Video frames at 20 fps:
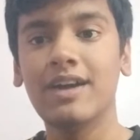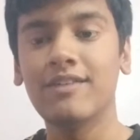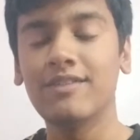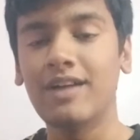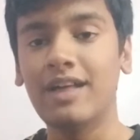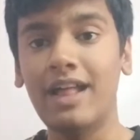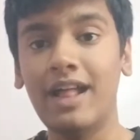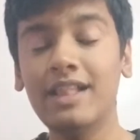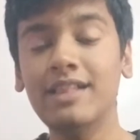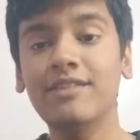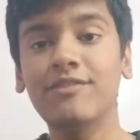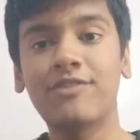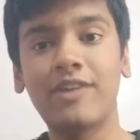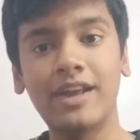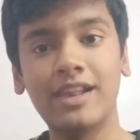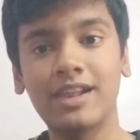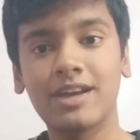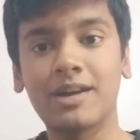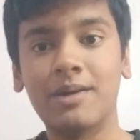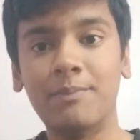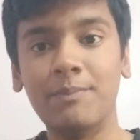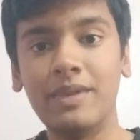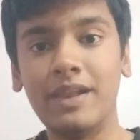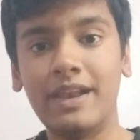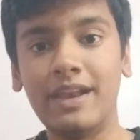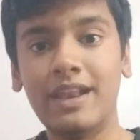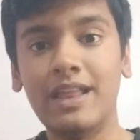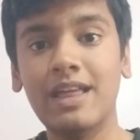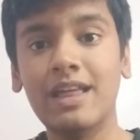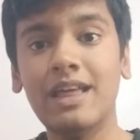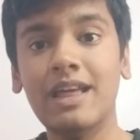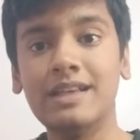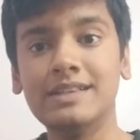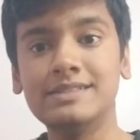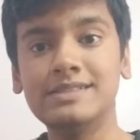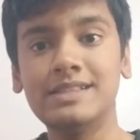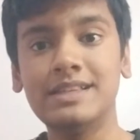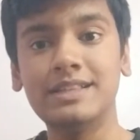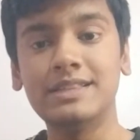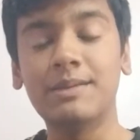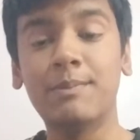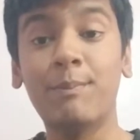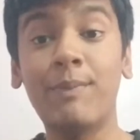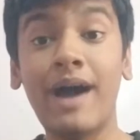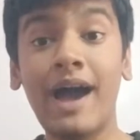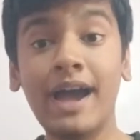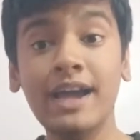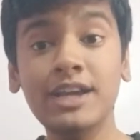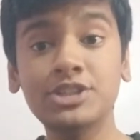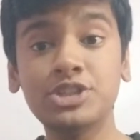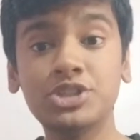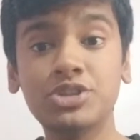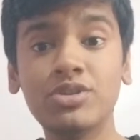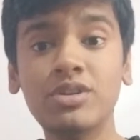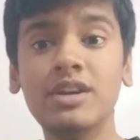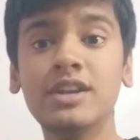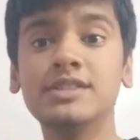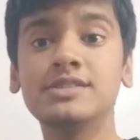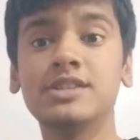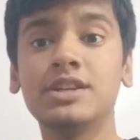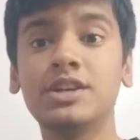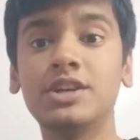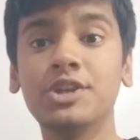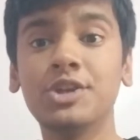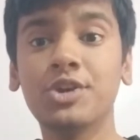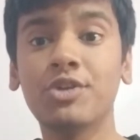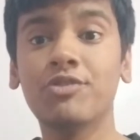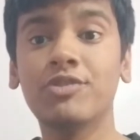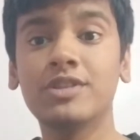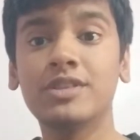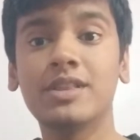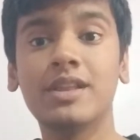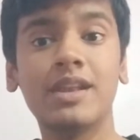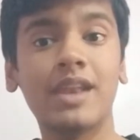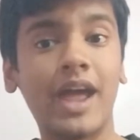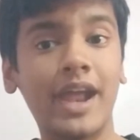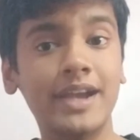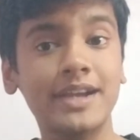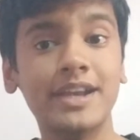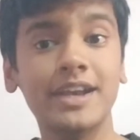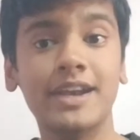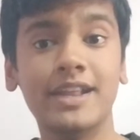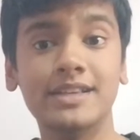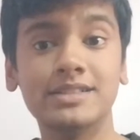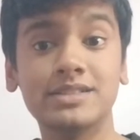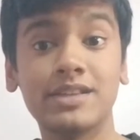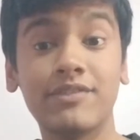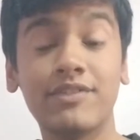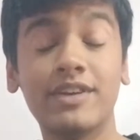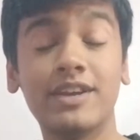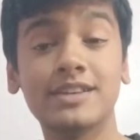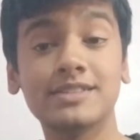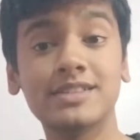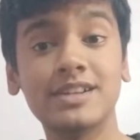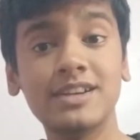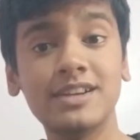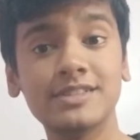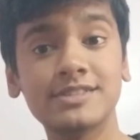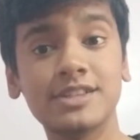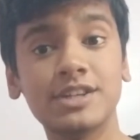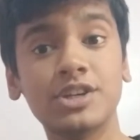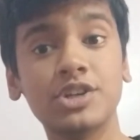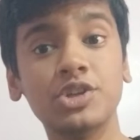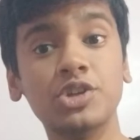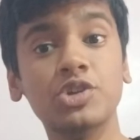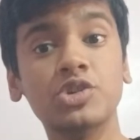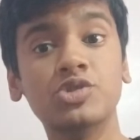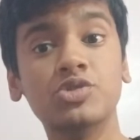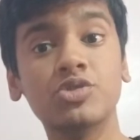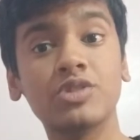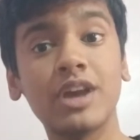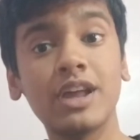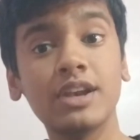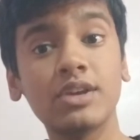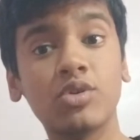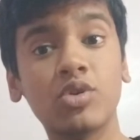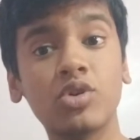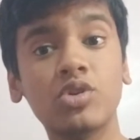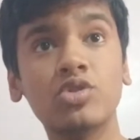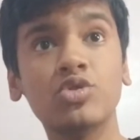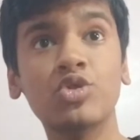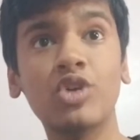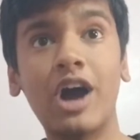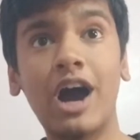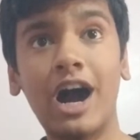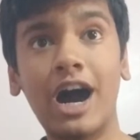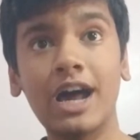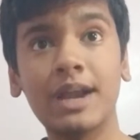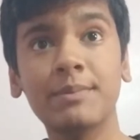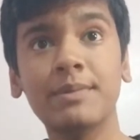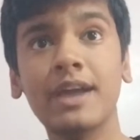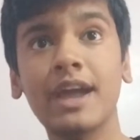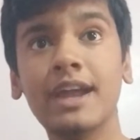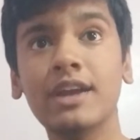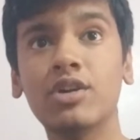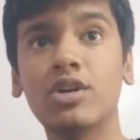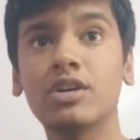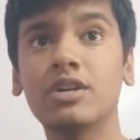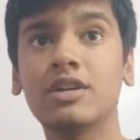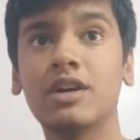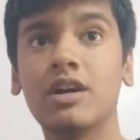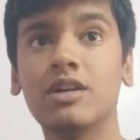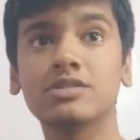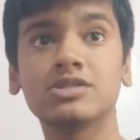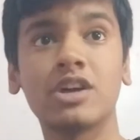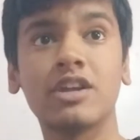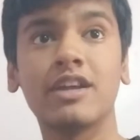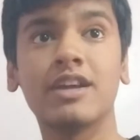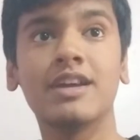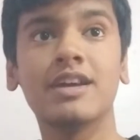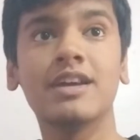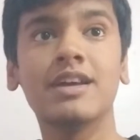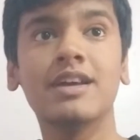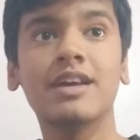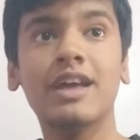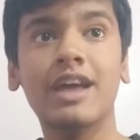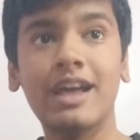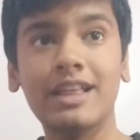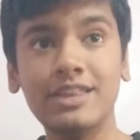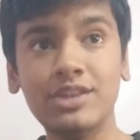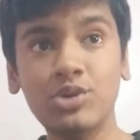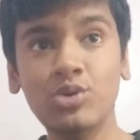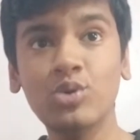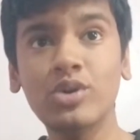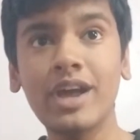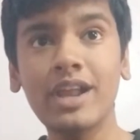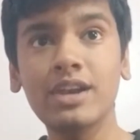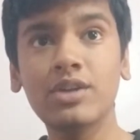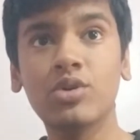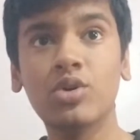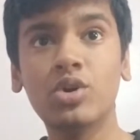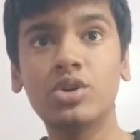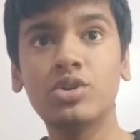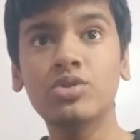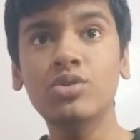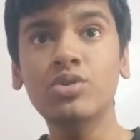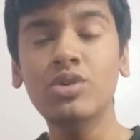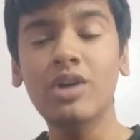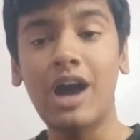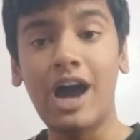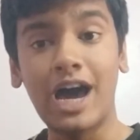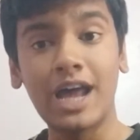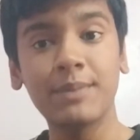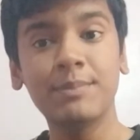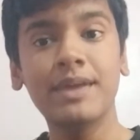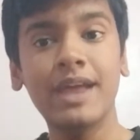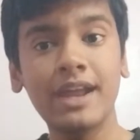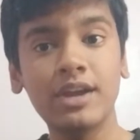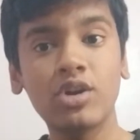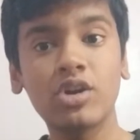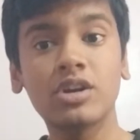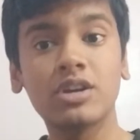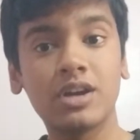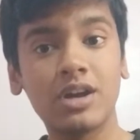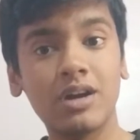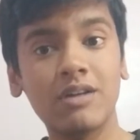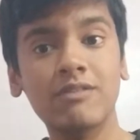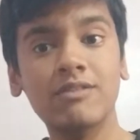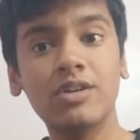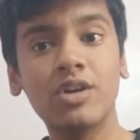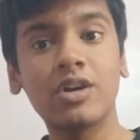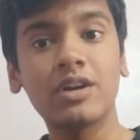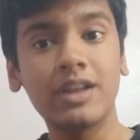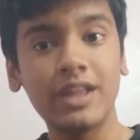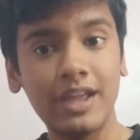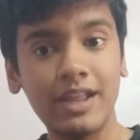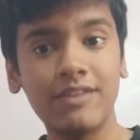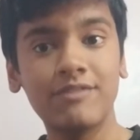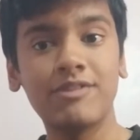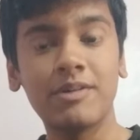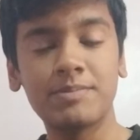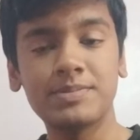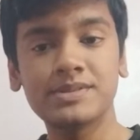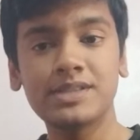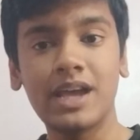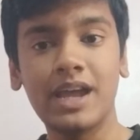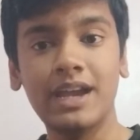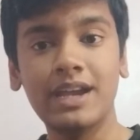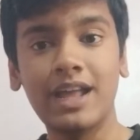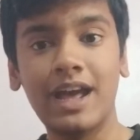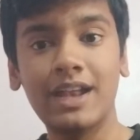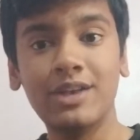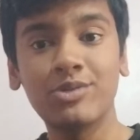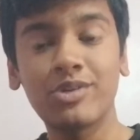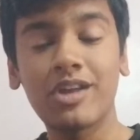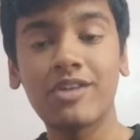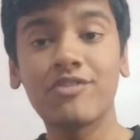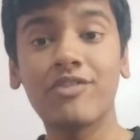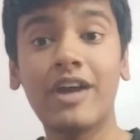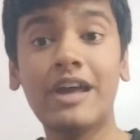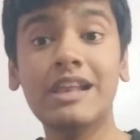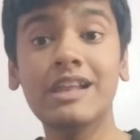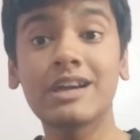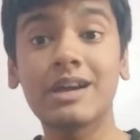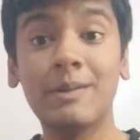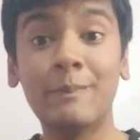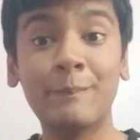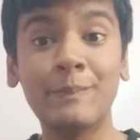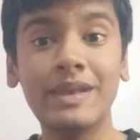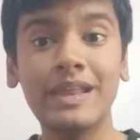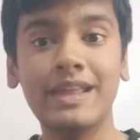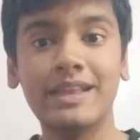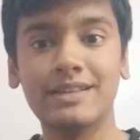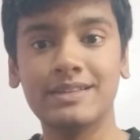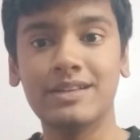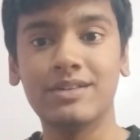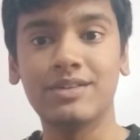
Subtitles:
and file a complaint. See, the bank should listen to you within 90 days. If it doesn't listen to you, you can go to rbi.gov. You can go to rbi.gov.in website and you can file a complaint.